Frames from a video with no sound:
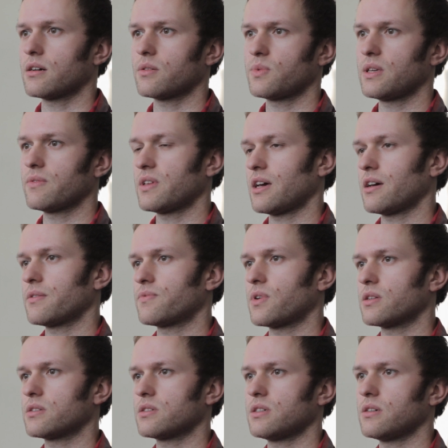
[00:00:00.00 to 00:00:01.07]
Uh, we even have
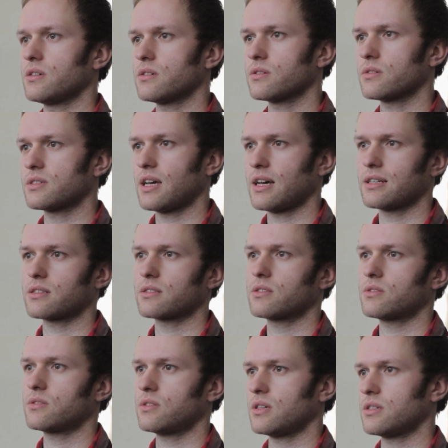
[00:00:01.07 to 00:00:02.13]
volunteer tasks
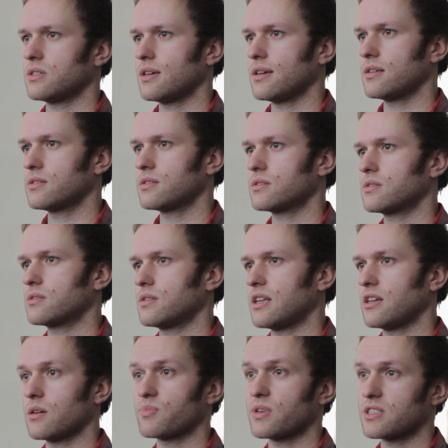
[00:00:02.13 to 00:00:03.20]
such as
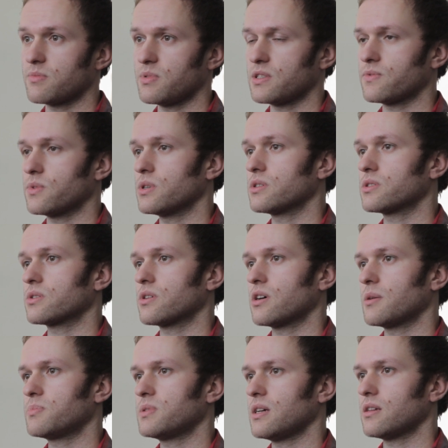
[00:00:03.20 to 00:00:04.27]
setting up recipes for us or
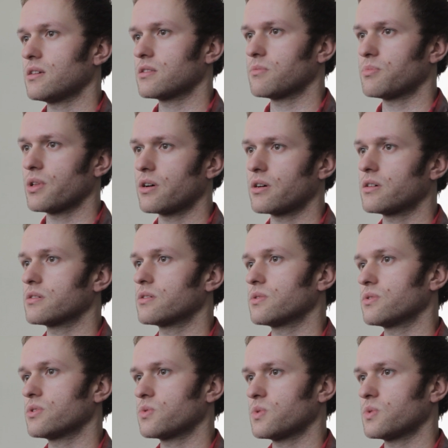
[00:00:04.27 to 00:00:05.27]
updating the blog or